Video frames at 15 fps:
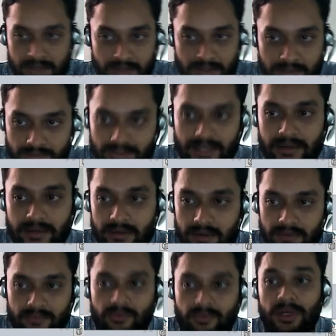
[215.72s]
Then
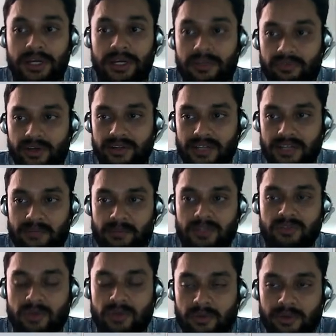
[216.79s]
fully defined. That means
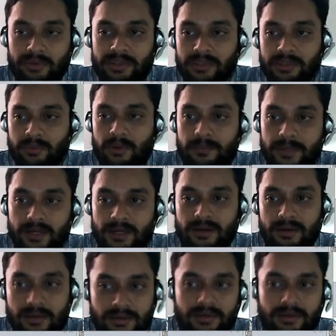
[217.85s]
you have given the proper
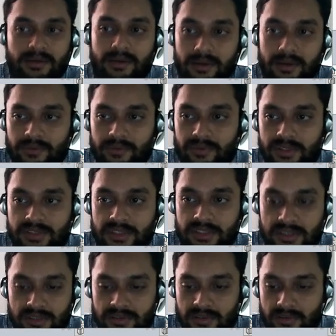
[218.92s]
references.
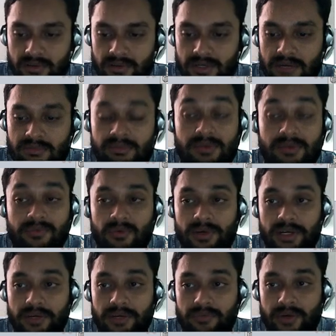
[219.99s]
That will be fully
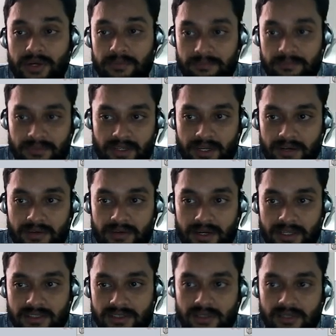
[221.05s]
defined, and that
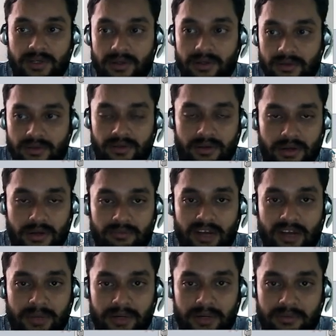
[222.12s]
is our
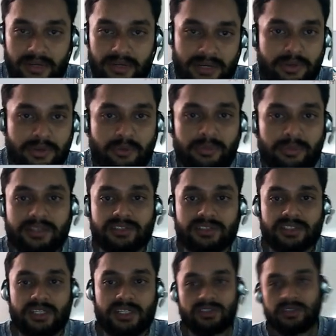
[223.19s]
requirement. Whenever you make the
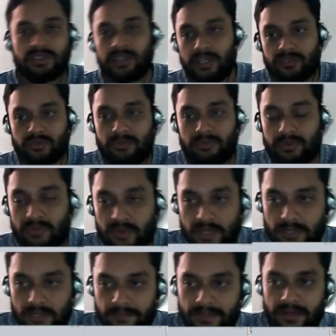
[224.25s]
sketch, it should be fully
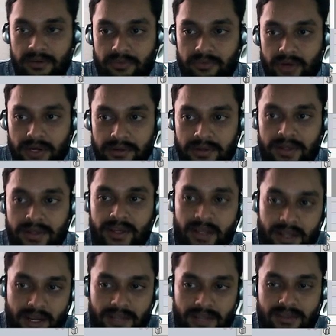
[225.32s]
defined.
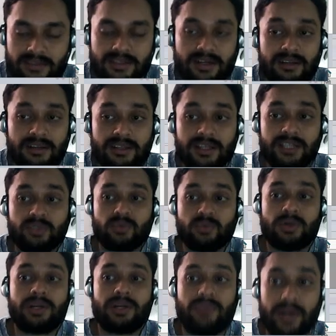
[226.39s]
And the third thing is over
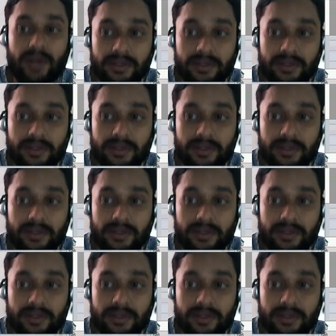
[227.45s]
defined.